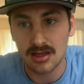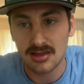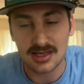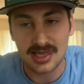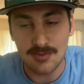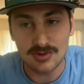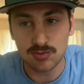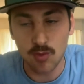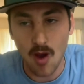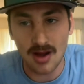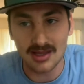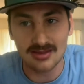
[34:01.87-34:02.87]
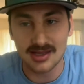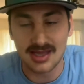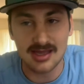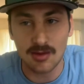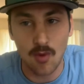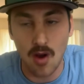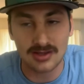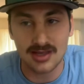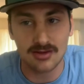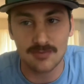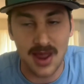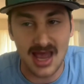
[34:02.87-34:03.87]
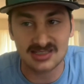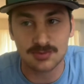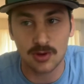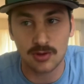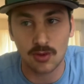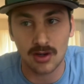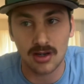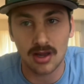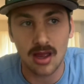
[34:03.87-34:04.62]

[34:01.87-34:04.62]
Like, he was walking like he could walk down a basketball court.